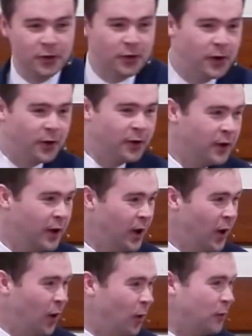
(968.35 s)
who learn
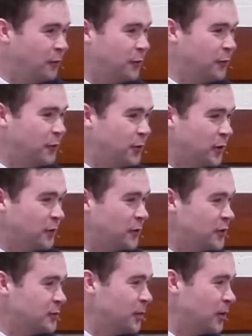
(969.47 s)
all of the fruit of the
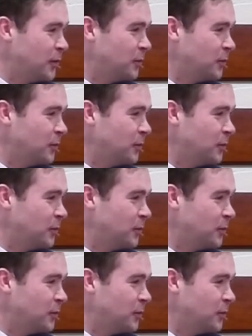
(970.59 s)
Spirit.